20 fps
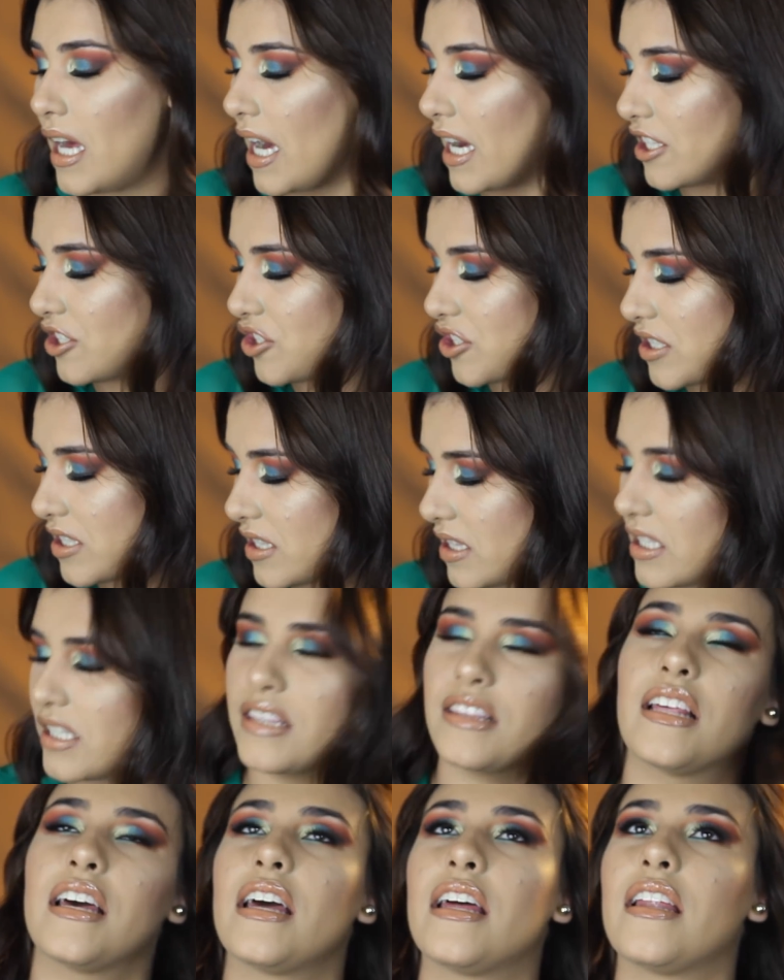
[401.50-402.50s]
I just
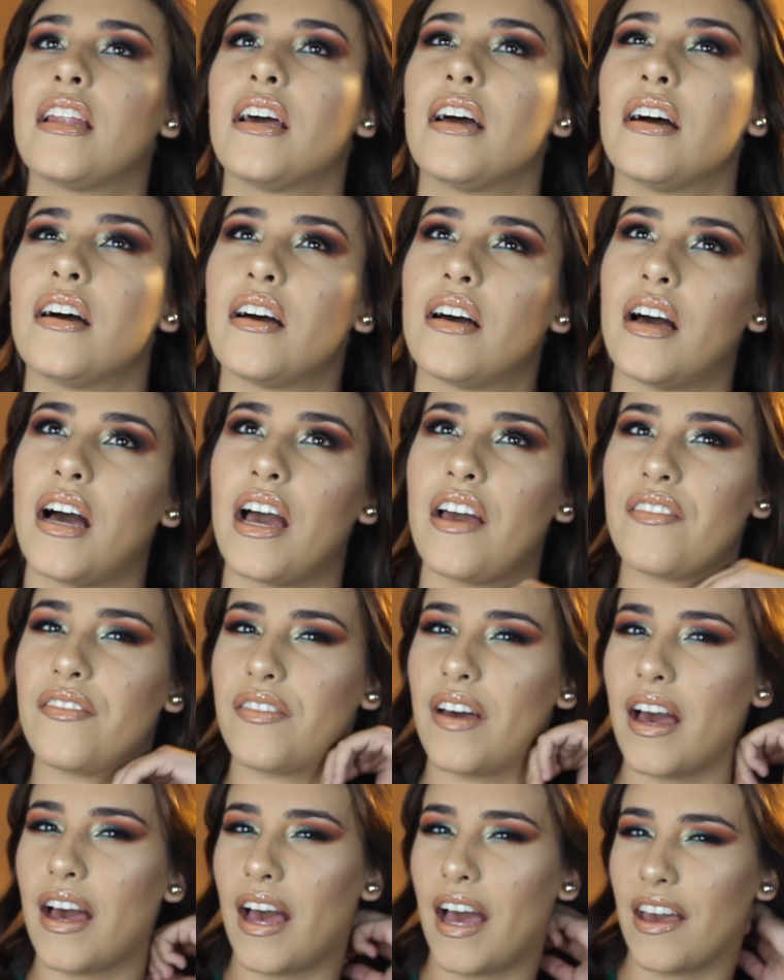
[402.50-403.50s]
think that
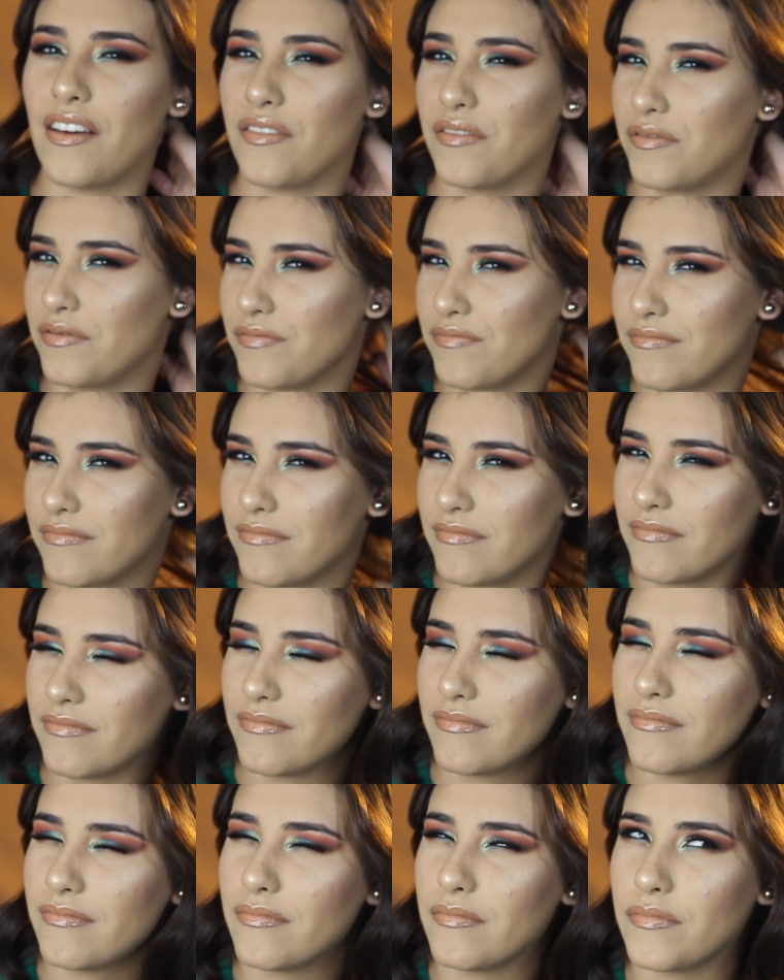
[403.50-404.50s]
I've
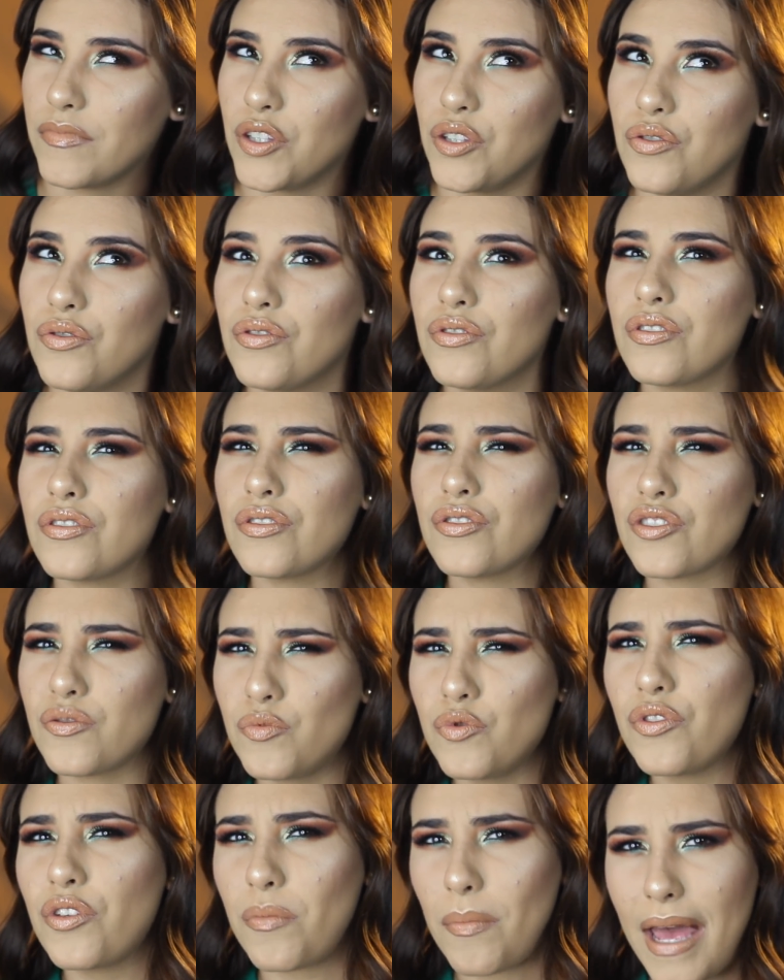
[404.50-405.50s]
used
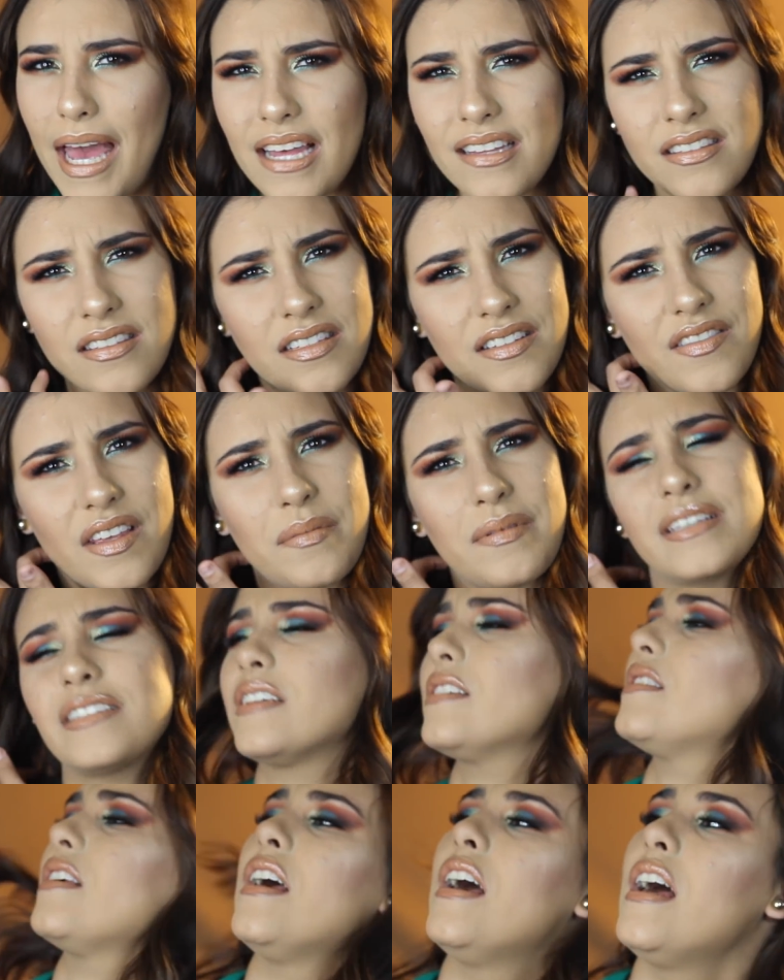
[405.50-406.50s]
smoother mattes, if that makes
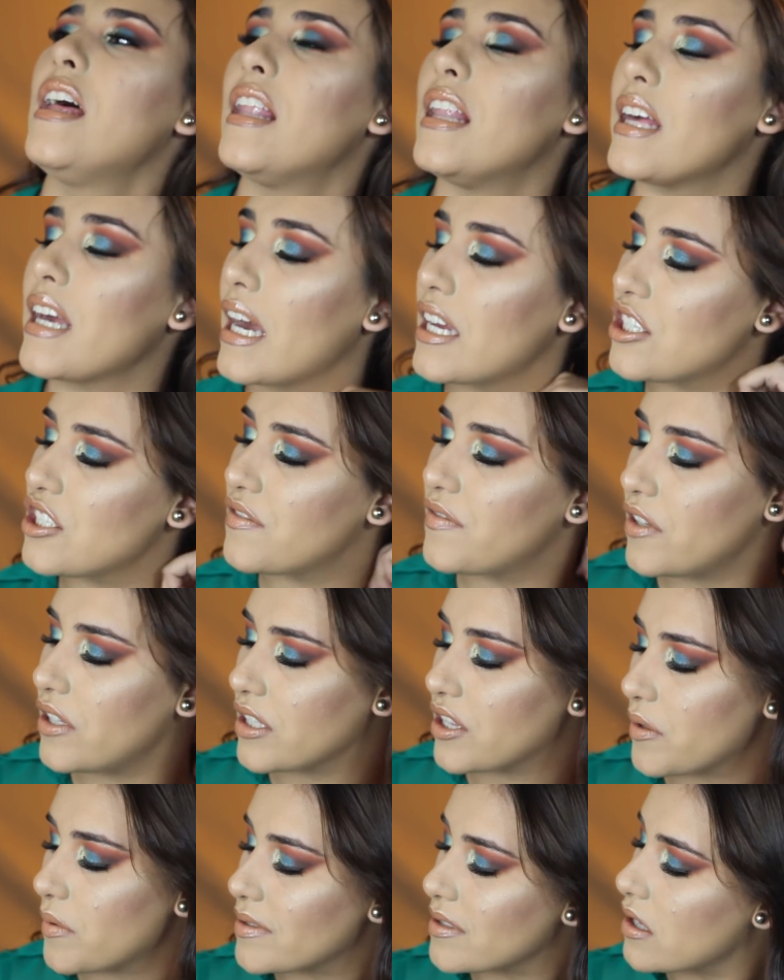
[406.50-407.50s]
sense. Like, I just felt
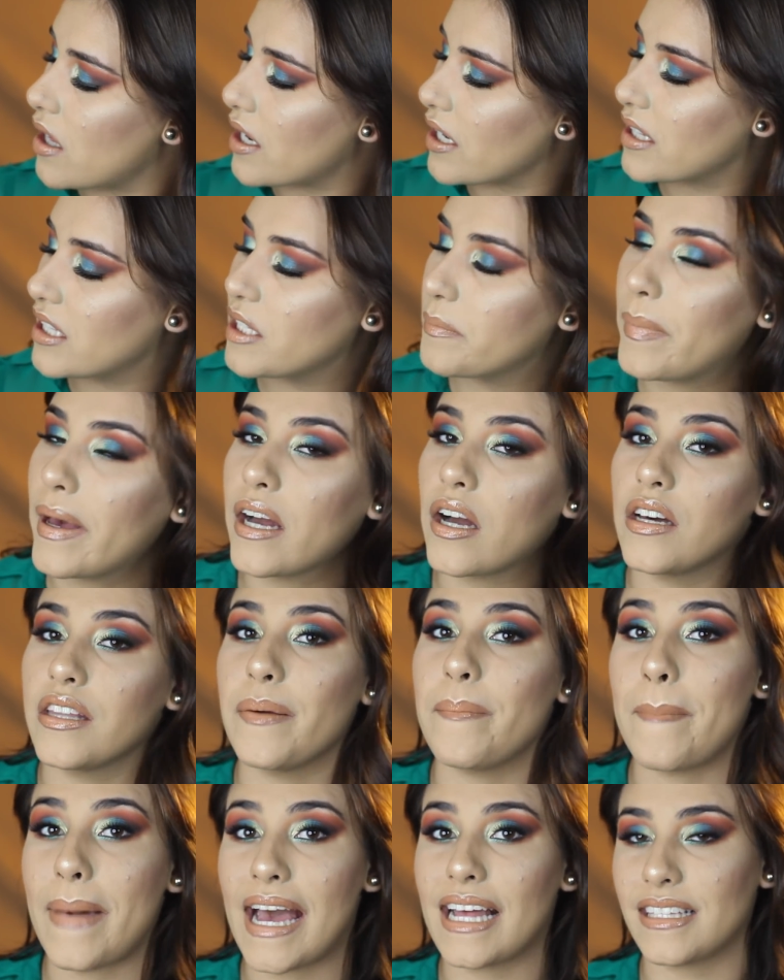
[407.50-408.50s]
like there was a lot of kickback on
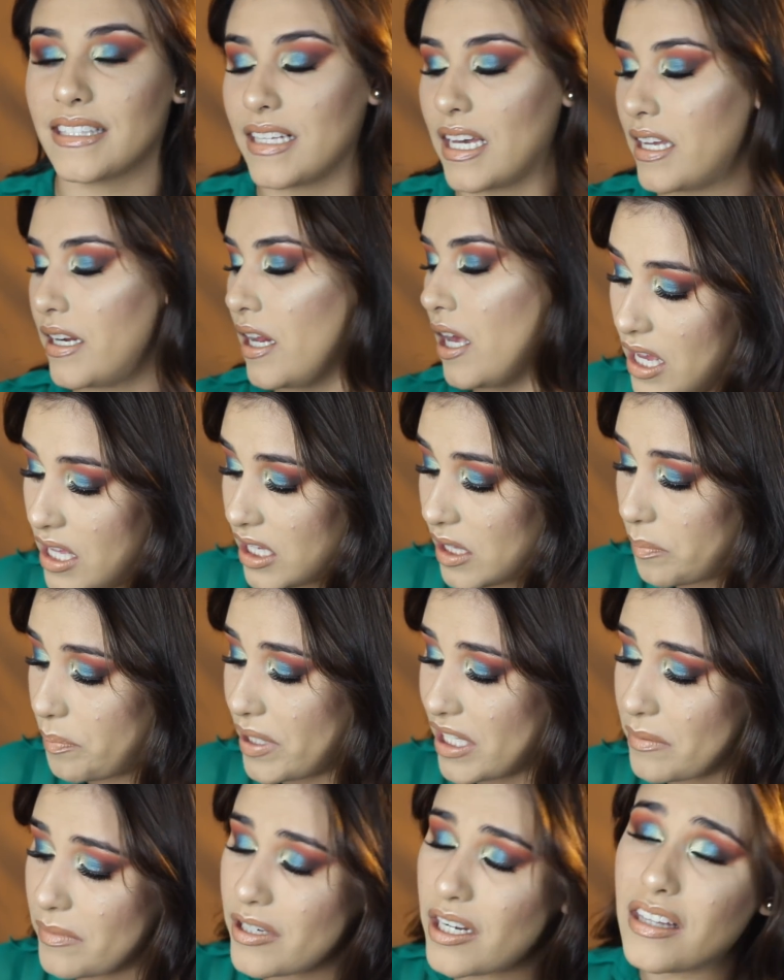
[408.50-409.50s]
the matte side. The
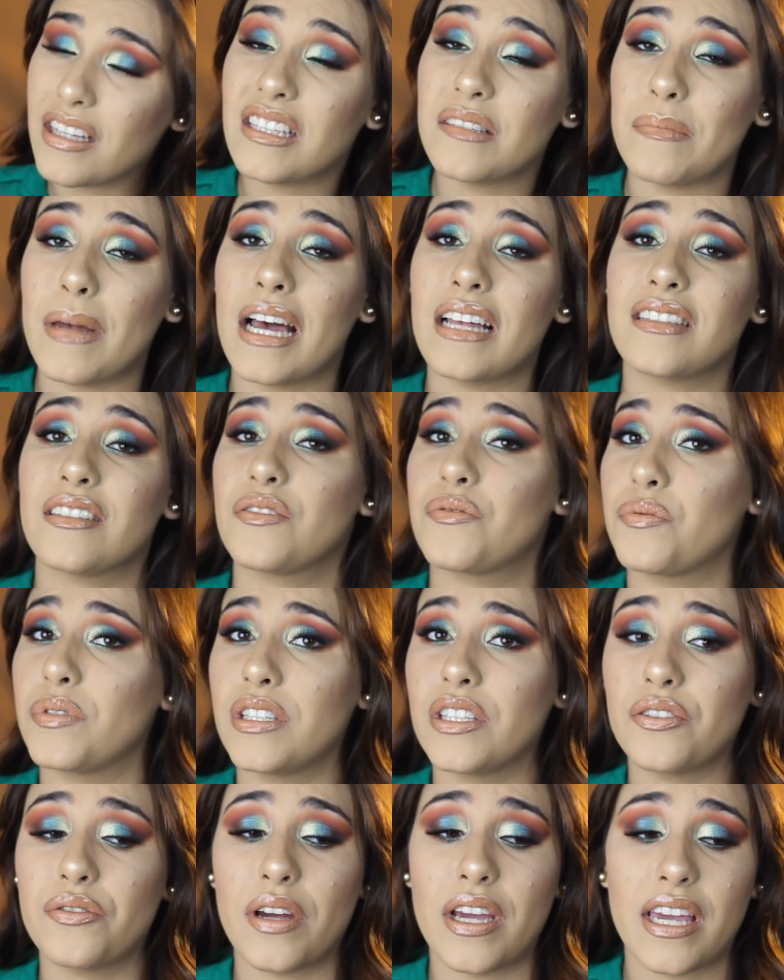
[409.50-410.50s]
pigment on these mattes is
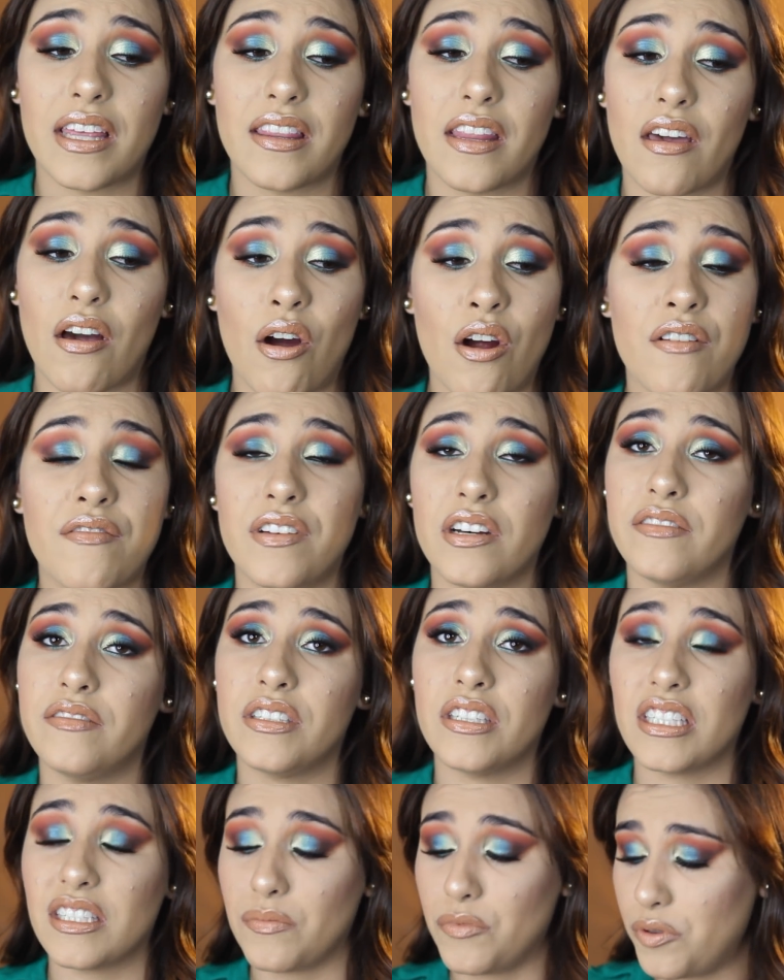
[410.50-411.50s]
really great, and they are
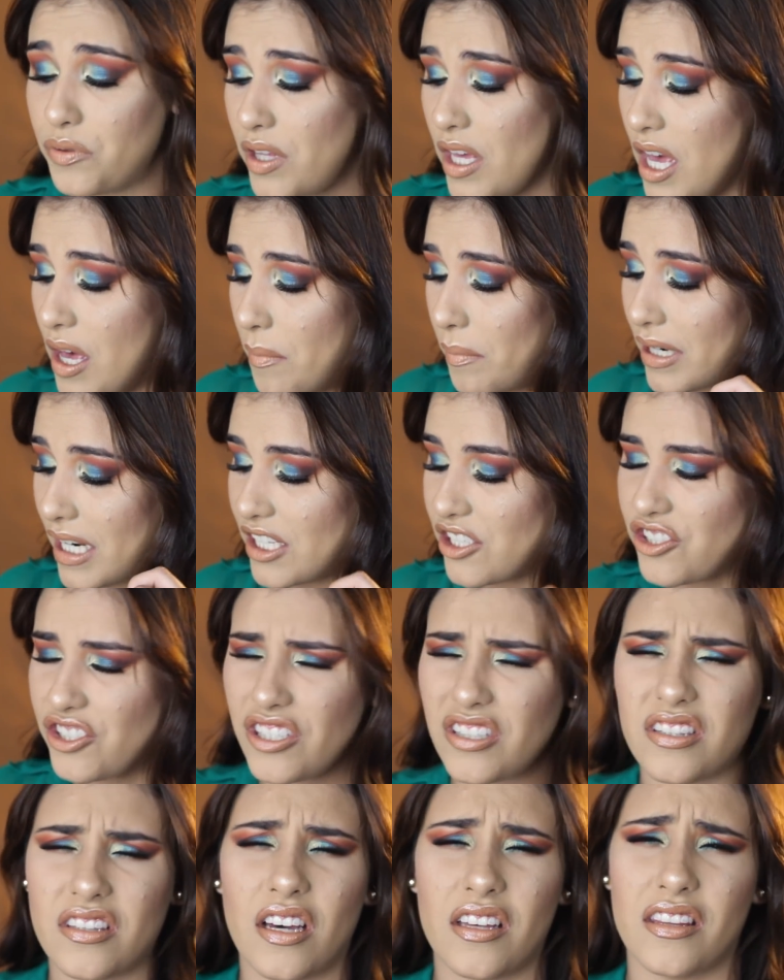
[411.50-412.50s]
velvety smooth, but I
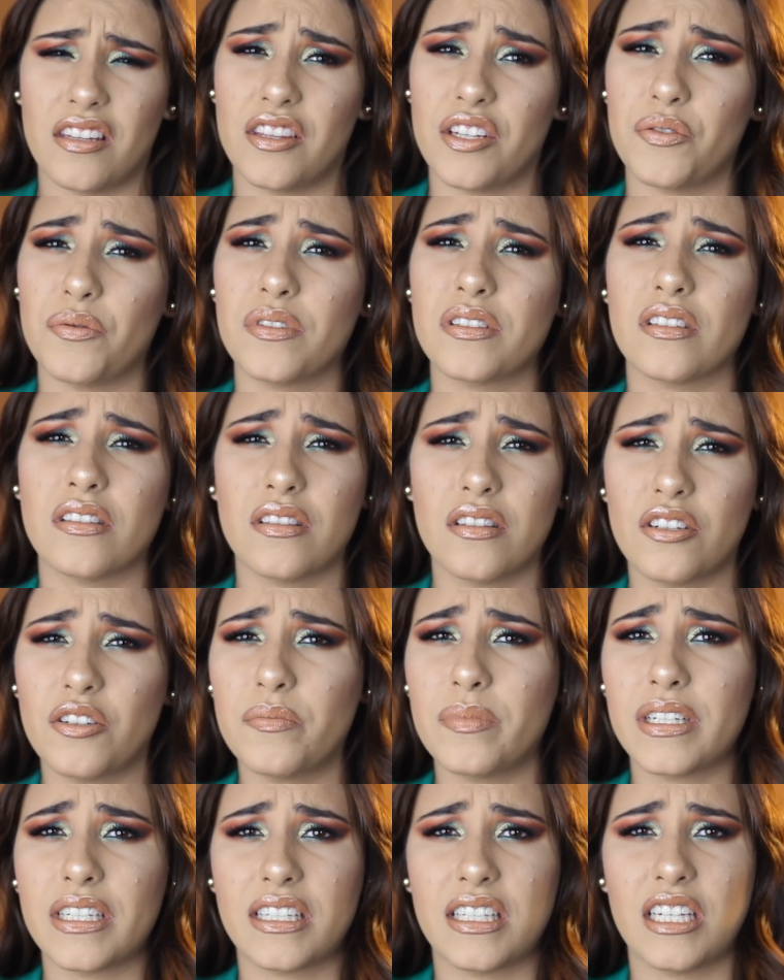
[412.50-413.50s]
just thought that there was a
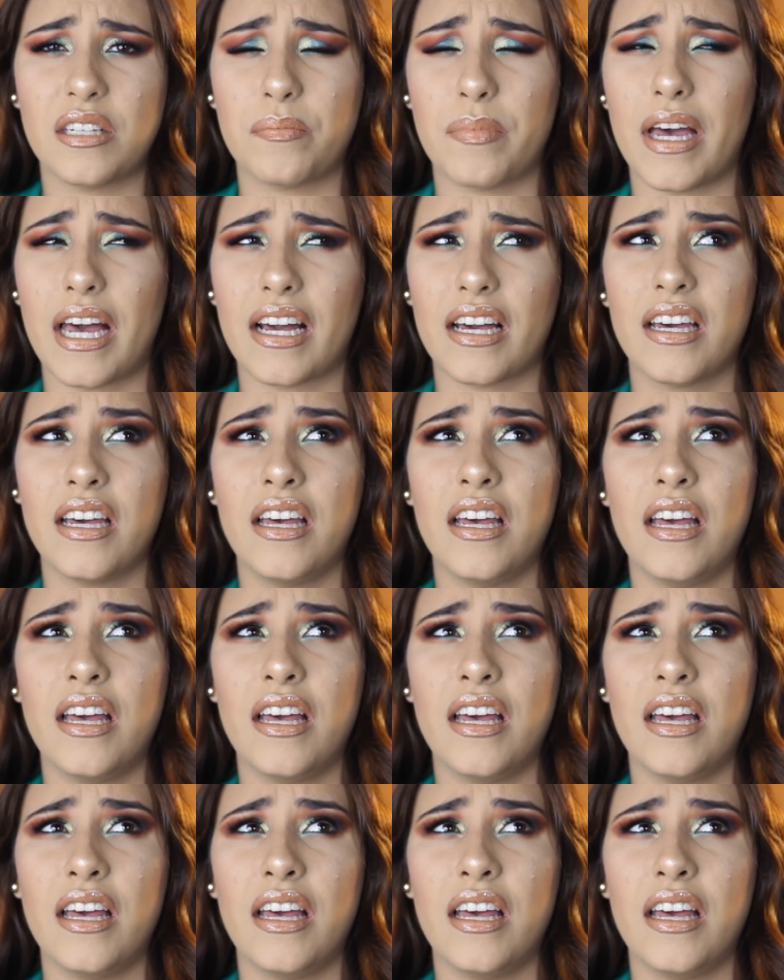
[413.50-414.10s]
little bit of kickback.